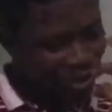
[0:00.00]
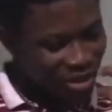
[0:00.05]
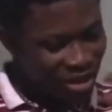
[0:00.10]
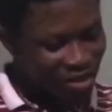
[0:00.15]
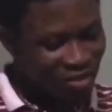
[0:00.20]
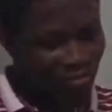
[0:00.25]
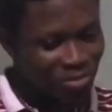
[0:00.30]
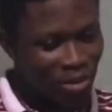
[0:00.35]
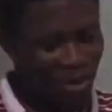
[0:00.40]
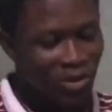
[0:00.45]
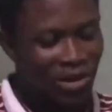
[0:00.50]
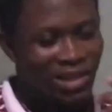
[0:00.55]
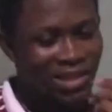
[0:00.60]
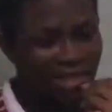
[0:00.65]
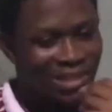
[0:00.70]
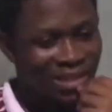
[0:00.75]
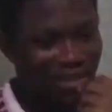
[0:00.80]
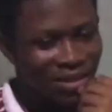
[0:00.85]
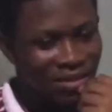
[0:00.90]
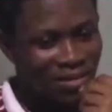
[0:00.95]
You
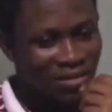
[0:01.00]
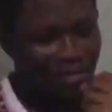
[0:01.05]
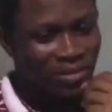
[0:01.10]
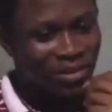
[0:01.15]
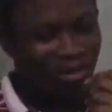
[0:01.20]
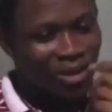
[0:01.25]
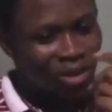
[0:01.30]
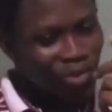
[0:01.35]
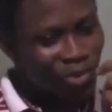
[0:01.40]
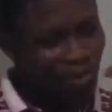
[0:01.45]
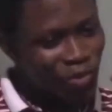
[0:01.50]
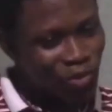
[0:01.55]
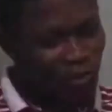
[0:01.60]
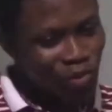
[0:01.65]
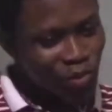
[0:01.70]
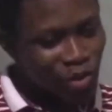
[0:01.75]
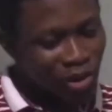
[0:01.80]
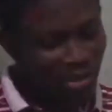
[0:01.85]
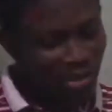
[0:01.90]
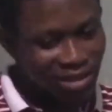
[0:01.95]
love power
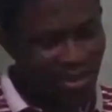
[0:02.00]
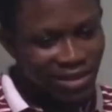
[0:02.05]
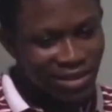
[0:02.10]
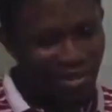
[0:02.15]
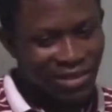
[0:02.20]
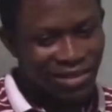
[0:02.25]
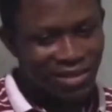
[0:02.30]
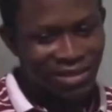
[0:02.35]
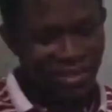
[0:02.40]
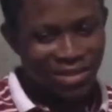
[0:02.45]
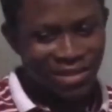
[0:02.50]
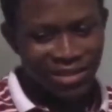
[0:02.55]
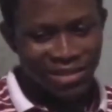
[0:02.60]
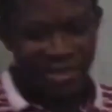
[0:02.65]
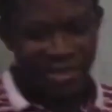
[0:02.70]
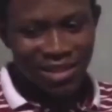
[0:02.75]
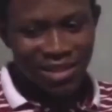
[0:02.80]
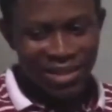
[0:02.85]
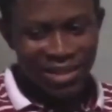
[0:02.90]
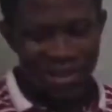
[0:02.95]
engineering. What
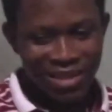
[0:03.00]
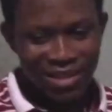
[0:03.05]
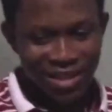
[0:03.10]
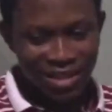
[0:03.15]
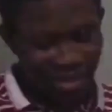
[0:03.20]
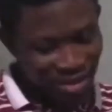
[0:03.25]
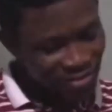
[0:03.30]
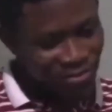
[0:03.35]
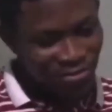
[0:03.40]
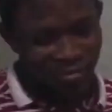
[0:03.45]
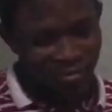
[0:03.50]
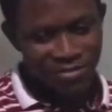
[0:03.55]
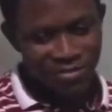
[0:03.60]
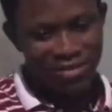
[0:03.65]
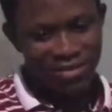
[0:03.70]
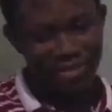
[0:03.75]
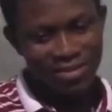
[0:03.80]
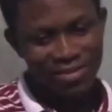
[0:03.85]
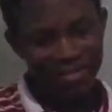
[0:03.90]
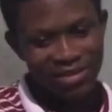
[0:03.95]

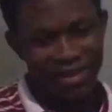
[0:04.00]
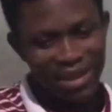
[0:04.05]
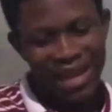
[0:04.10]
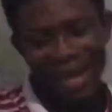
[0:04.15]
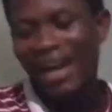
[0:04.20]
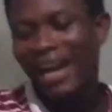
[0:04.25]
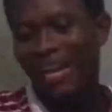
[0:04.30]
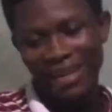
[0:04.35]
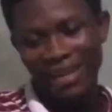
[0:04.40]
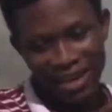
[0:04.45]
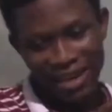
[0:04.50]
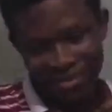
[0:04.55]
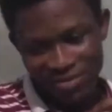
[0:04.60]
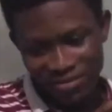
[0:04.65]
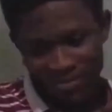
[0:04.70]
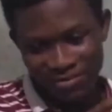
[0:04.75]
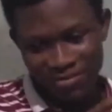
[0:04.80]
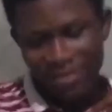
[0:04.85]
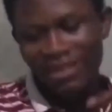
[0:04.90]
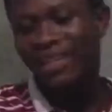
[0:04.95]
if
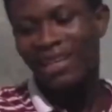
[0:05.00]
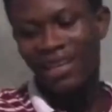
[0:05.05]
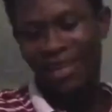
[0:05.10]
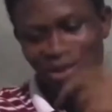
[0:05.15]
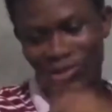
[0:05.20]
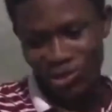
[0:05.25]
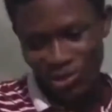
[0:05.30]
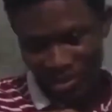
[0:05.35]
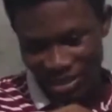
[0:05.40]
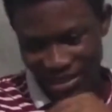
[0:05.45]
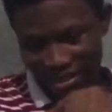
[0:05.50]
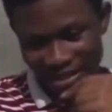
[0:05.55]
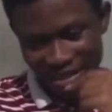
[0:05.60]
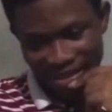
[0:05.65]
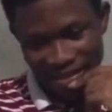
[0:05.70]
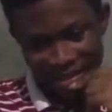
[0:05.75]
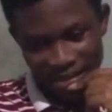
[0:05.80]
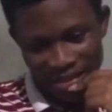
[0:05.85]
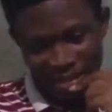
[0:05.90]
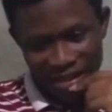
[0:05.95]
I love
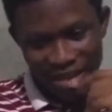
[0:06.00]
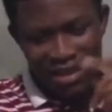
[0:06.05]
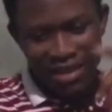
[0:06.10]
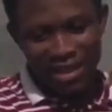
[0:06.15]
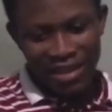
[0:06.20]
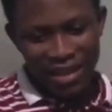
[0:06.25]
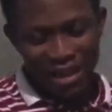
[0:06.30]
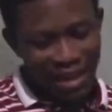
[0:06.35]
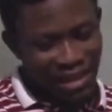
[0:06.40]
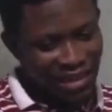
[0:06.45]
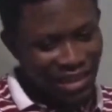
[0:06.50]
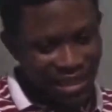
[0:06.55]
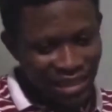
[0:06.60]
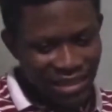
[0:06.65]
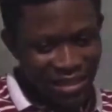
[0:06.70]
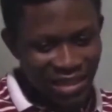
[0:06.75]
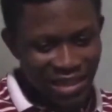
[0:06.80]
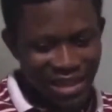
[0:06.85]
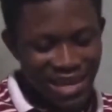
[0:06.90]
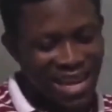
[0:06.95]
electronics?
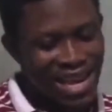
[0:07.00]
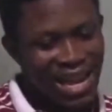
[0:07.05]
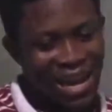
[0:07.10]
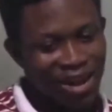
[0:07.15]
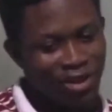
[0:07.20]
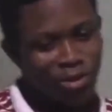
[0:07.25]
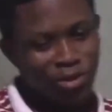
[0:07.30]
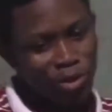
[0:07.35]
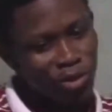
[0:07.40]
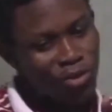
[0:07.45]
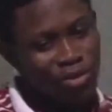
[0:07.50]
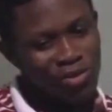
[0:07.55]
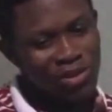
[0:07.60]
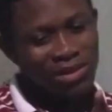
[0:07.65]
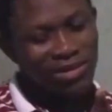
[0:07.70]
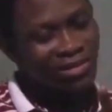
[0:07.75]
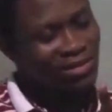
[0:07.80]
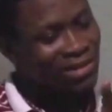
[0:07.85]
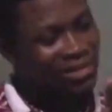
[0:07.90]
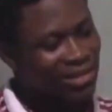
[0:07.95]
And then there
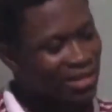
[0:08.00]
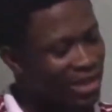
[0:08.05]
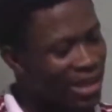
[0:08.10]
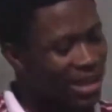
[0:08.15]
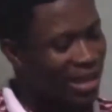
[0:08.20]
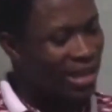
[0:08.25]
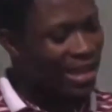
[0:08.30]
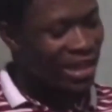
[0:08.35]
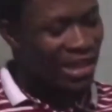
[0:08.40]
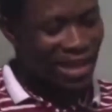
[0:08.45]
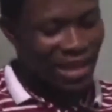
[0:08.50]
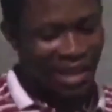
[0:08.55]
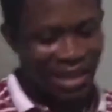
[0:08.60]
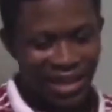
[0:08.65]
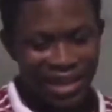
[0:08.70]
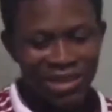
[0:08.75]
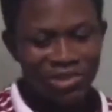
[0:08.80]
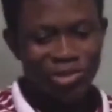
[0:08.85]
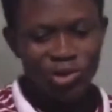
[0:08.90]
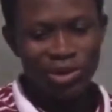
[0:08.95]
are no
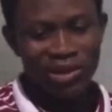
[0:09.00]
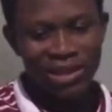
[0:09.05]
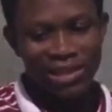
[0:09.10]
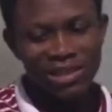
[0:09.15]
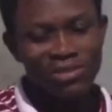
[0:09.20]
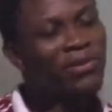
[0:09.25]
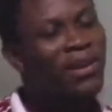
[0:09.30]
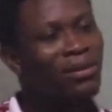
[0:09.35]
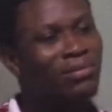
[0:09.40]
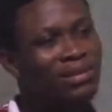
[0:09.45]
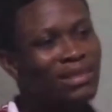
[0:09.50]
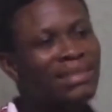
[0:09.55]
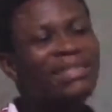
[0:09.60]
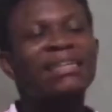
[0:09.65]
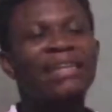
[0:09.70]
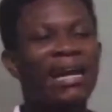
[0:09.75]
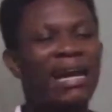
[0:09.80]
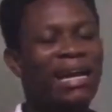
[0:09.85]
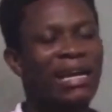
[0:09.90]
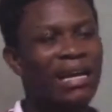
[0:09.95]
electronics
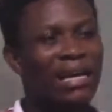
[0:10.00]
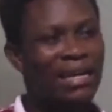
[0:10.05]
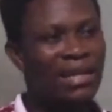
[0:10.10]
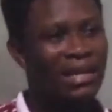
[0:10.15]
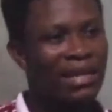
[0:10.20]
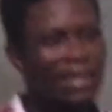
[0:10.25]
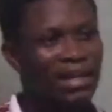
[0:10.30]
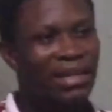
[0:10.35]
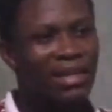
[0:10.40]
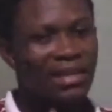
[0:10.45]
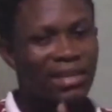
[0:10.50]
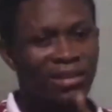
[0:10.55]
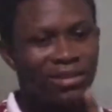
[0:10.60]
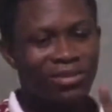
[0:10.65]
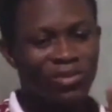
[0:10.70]
firms in Ghana